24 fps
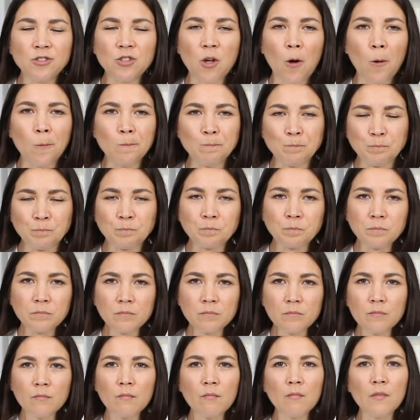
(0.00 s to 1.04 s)
So
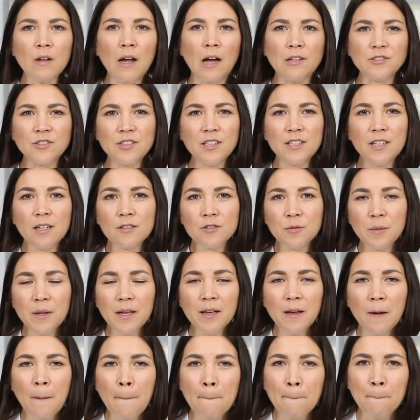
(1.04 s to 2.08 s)
I'll see you next
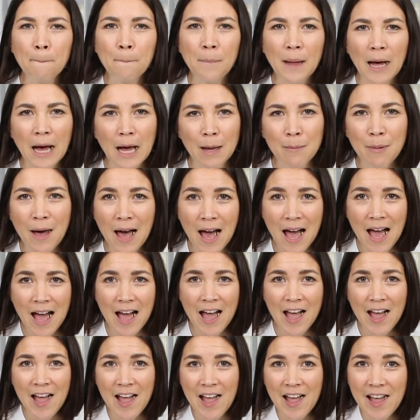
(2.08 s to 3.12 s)
week.
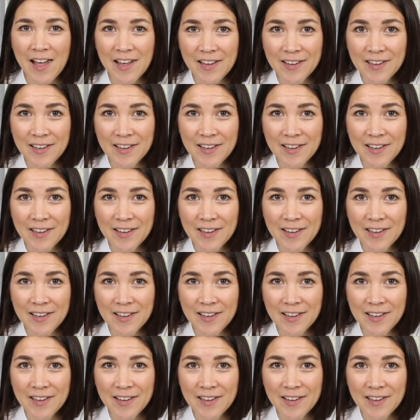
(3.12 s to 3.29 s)
Bye-bye.